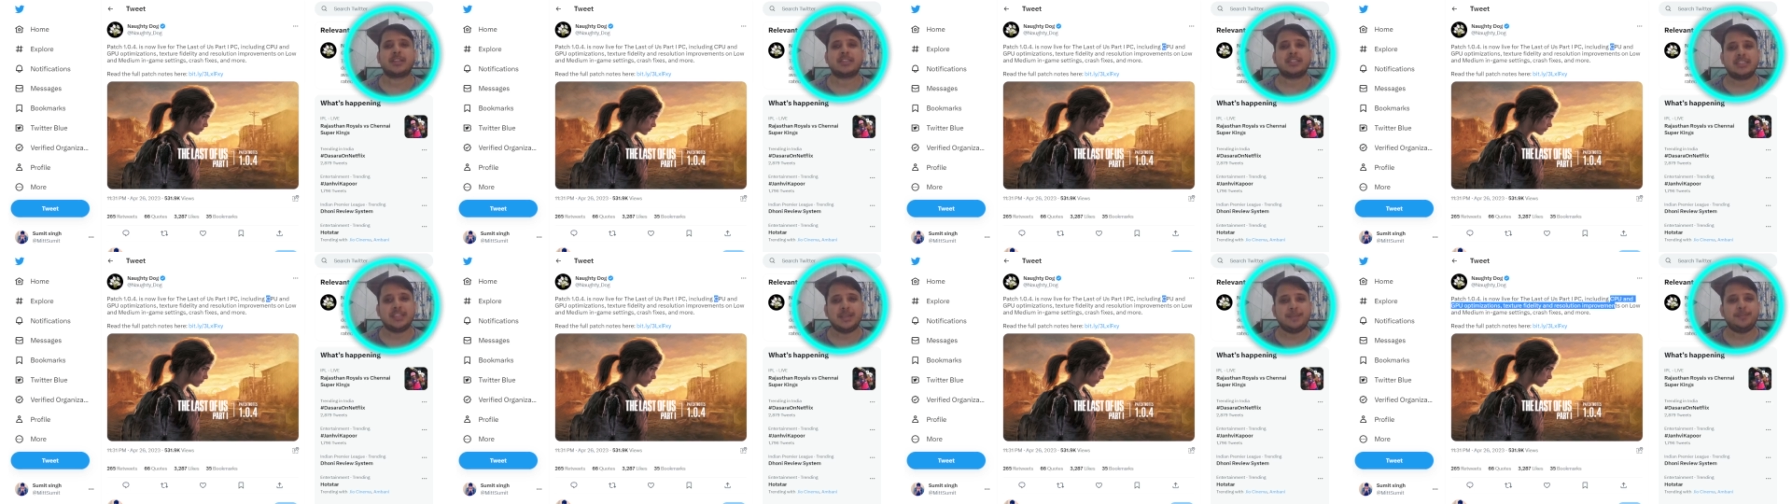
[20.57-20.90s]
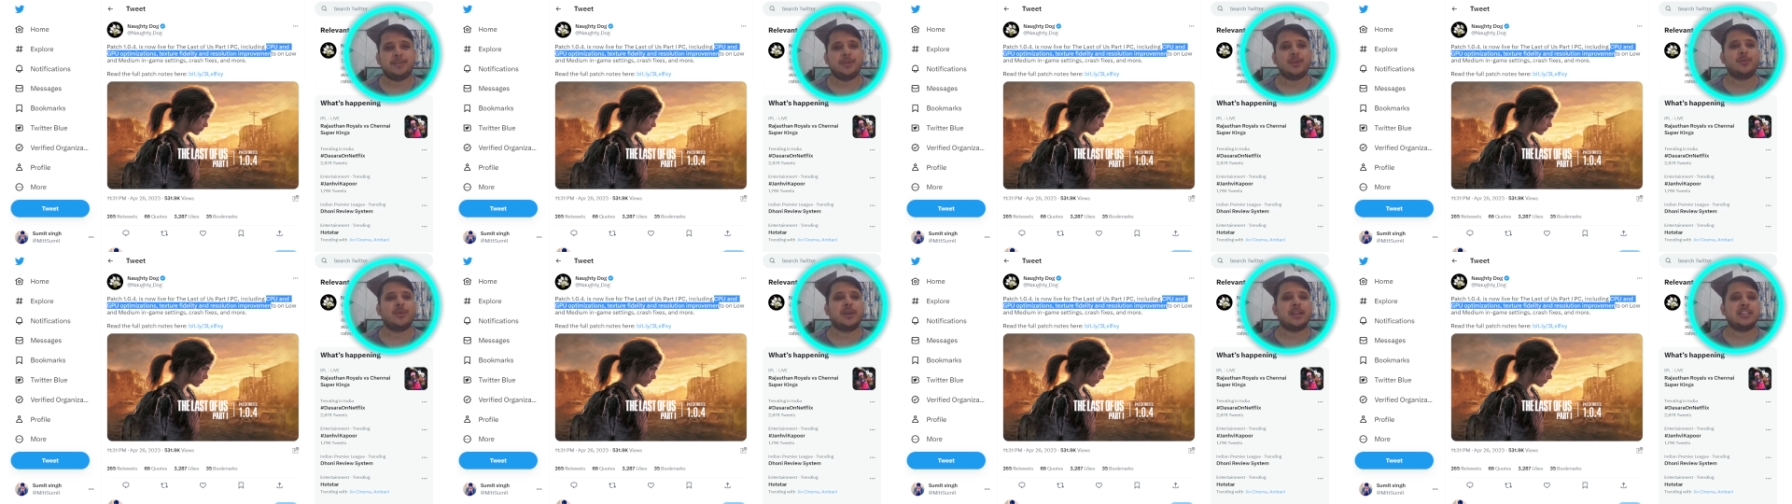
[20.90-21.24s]

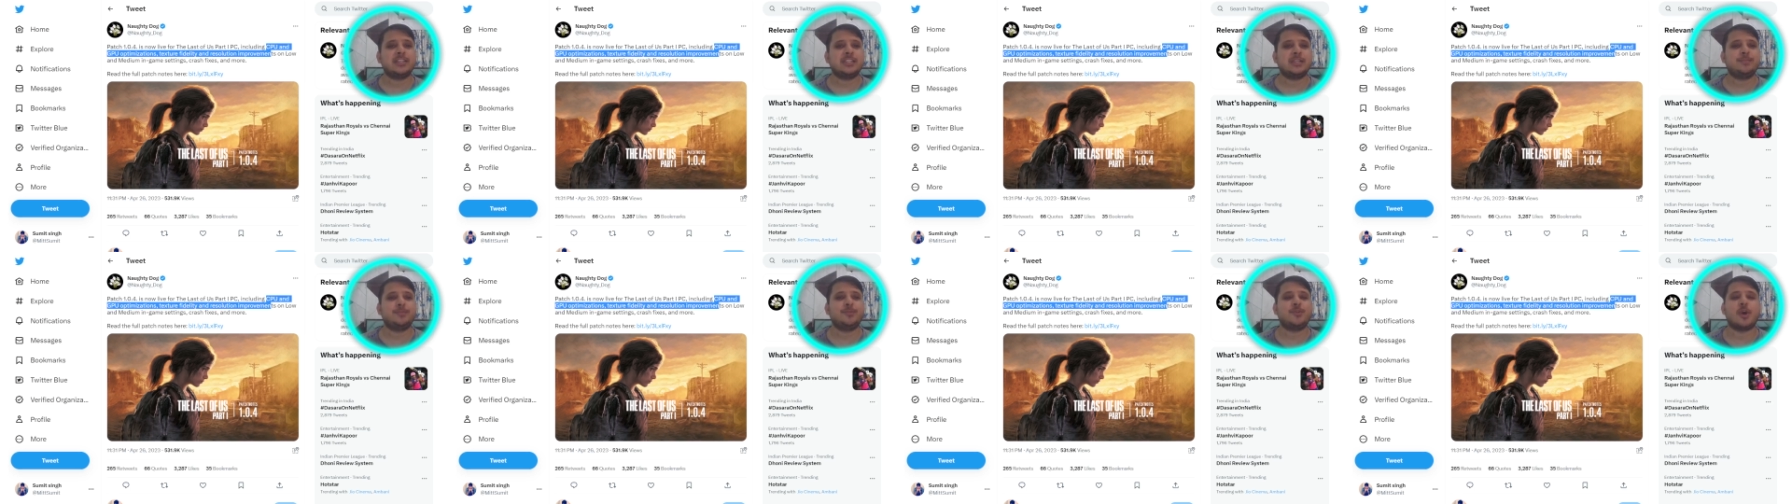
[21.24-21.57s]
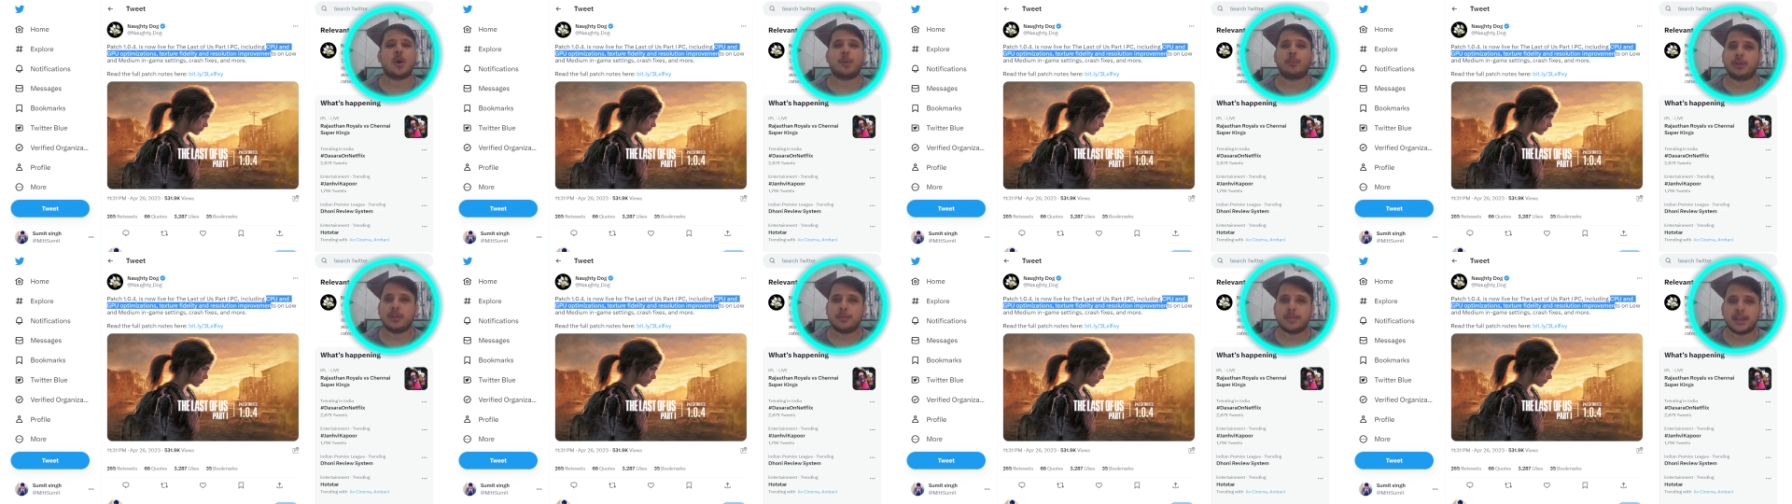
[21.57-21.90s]
CPU and GPU
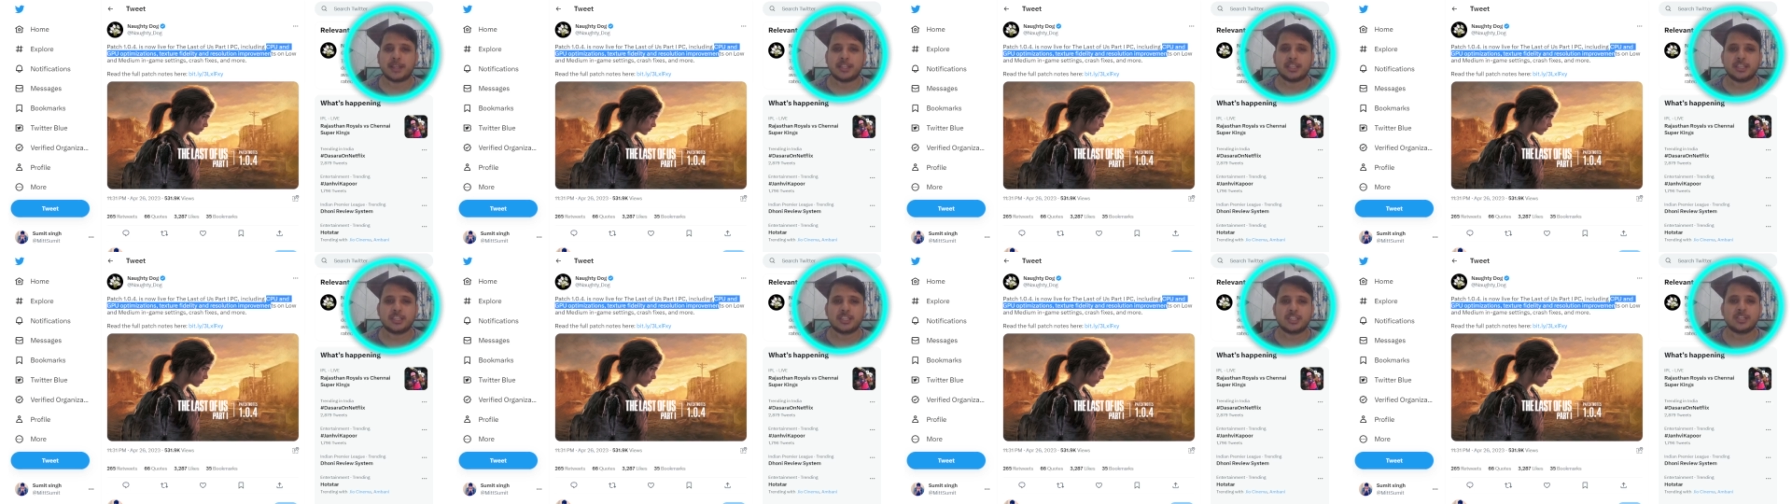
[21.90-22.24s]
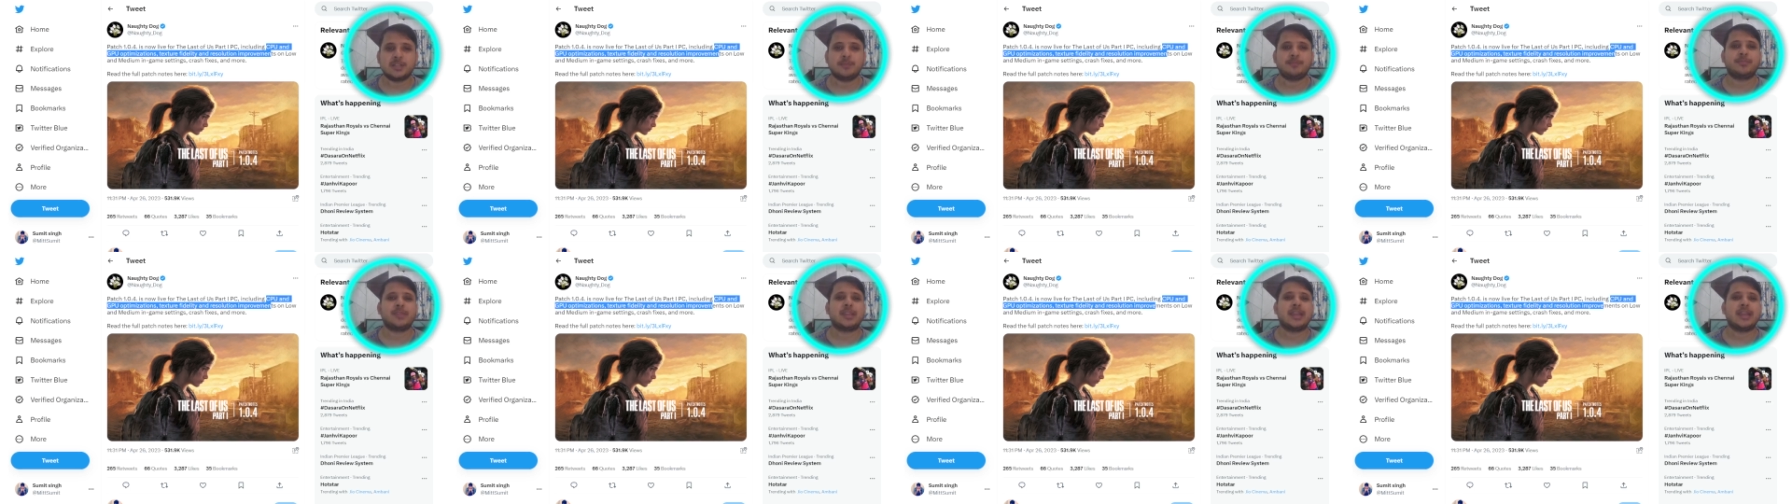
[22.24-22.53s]
optimization,